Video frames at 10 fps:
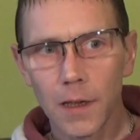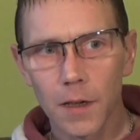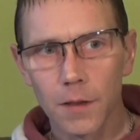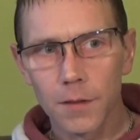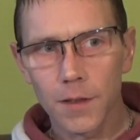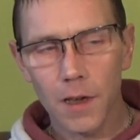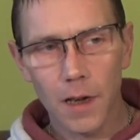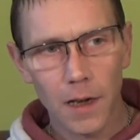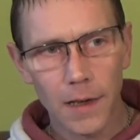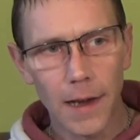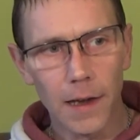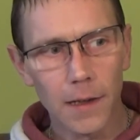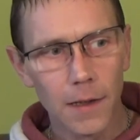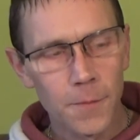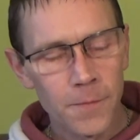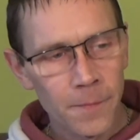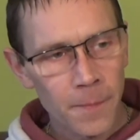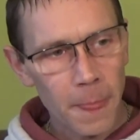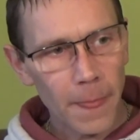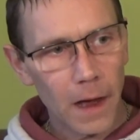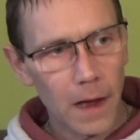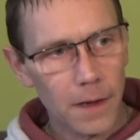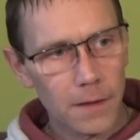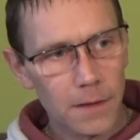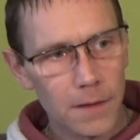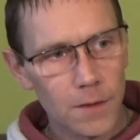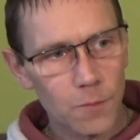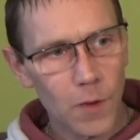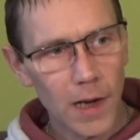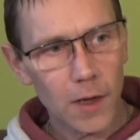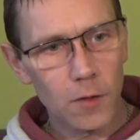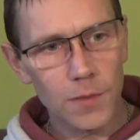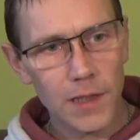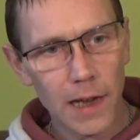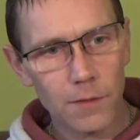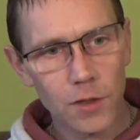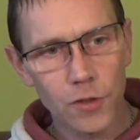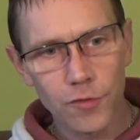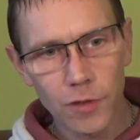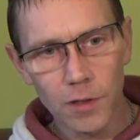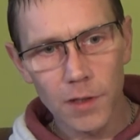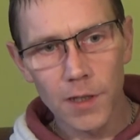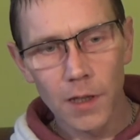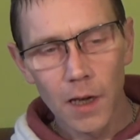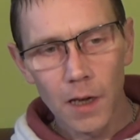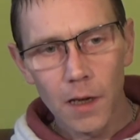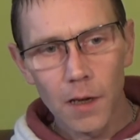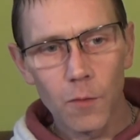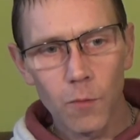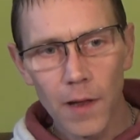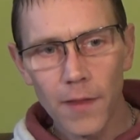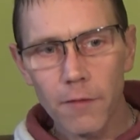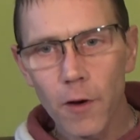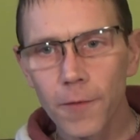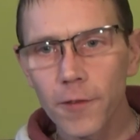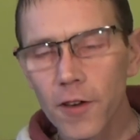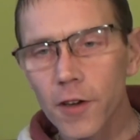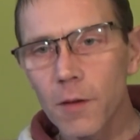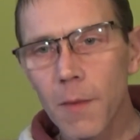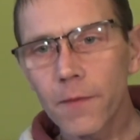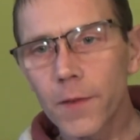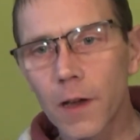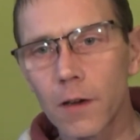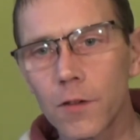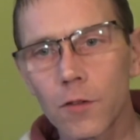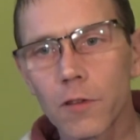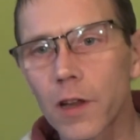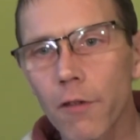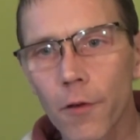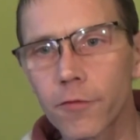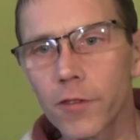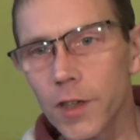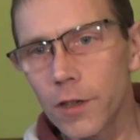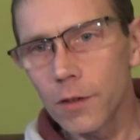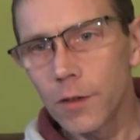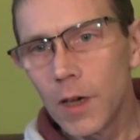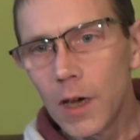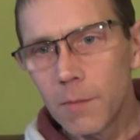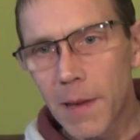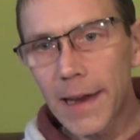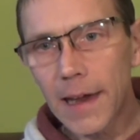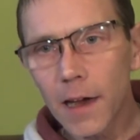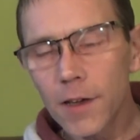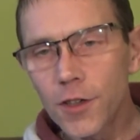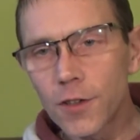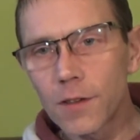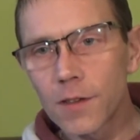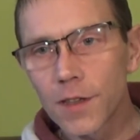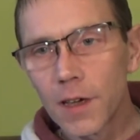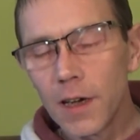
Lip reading: I was like, okay. And when it comes down to drugs, when they're offering you methadone or they're offering you medications,